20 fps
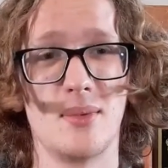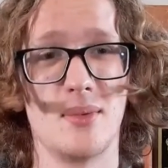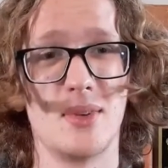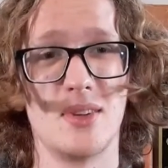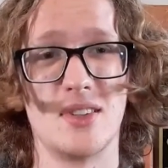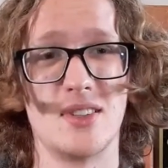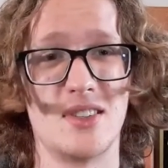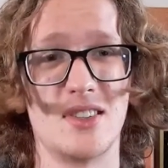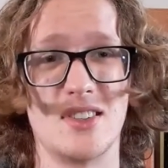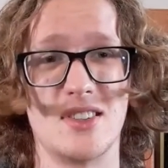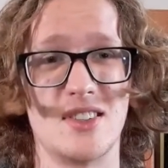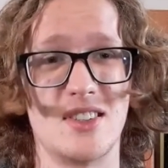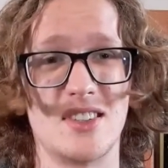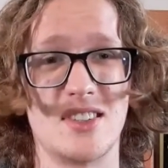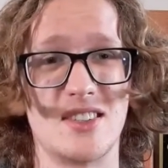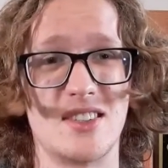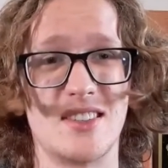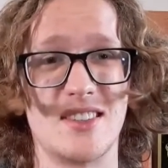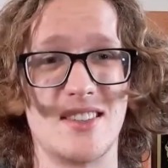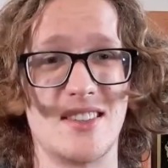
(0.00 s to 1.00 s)
which is
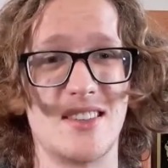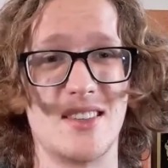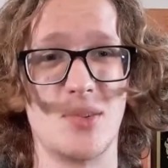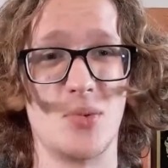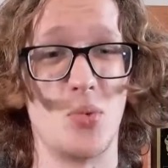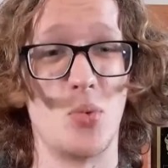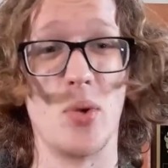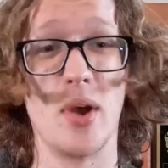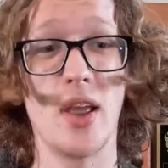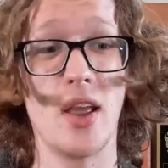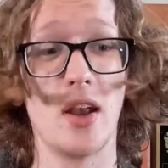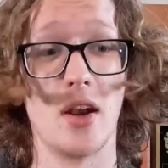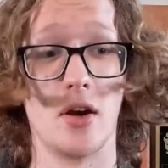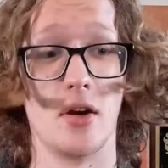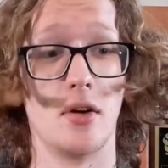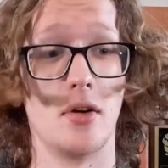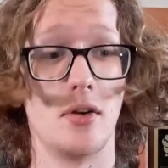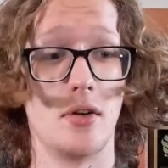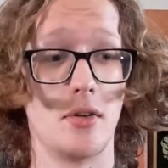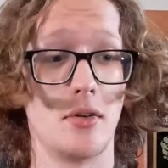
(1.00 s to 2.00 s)
just
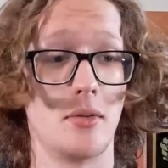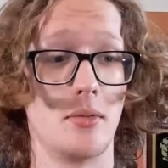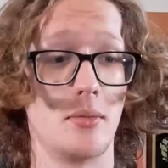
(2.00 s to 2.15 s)
weird.